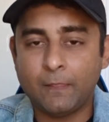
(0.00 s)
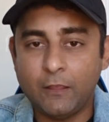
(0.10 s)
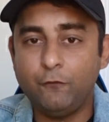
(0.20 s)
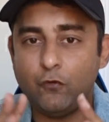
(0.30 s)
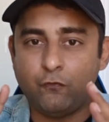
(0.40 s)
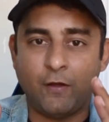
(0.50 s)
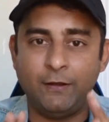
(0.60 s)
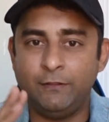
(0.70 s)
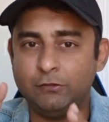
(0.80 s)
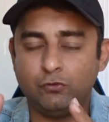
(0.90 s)
If you
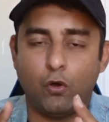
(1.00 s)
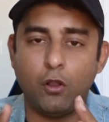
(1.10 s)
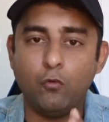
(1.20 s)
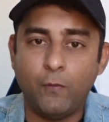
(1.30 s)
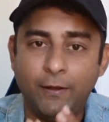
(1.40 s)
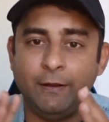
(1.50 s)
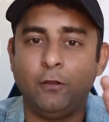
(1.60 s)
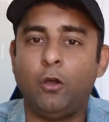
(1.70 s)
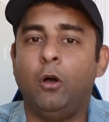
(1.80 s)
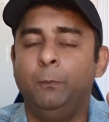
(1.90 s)
find this all
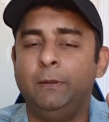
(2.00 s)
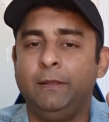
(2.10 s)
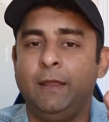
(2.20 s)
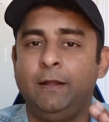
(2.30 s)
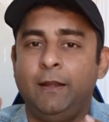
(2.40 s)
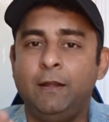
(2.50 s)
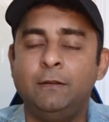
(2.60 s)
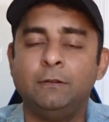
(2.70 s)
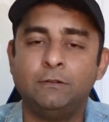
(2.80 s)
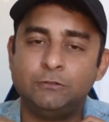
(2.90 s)
very
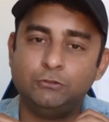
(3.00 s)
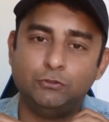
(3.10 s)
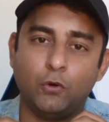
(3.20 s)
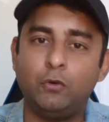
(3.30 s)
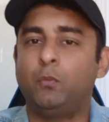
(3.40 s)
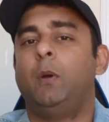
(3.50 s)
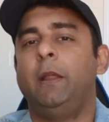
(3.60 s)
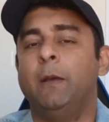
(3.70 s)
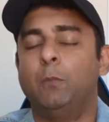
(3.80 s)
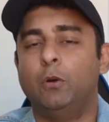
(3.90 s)
complicated, don't
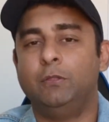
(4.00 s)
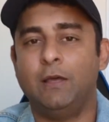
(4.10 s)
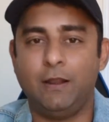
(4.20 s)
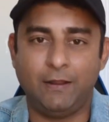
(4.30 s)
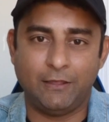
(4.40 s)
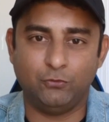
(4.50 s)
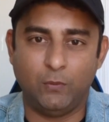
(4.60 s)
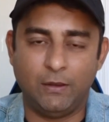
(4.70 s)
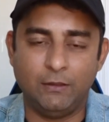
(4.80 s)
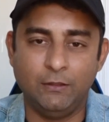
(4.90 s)
worry about that as
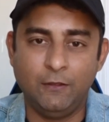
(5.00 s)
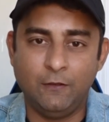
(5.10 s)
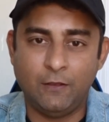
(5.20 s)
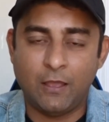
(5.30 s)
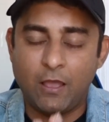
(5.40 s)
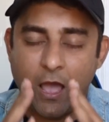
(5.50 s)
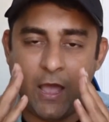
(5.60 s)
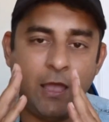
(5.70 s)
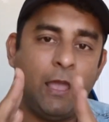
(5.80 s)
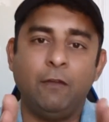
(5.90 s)
well.
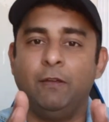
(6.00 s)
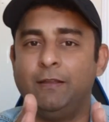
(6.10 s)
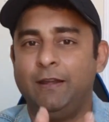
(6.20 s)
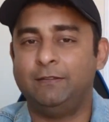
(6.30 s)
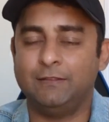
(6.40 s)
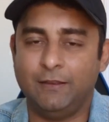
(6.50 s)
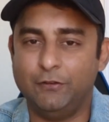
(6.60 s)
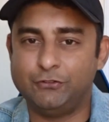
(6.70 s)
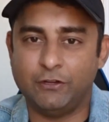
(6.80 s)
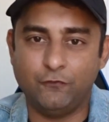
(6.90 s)
I have a great
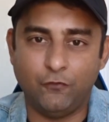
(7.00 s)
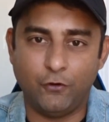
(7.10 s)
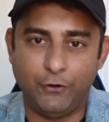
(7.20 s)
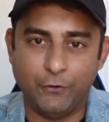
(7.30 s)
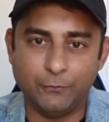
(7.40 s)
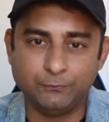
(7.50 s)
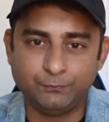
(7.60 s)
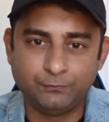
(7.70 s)
solution for you.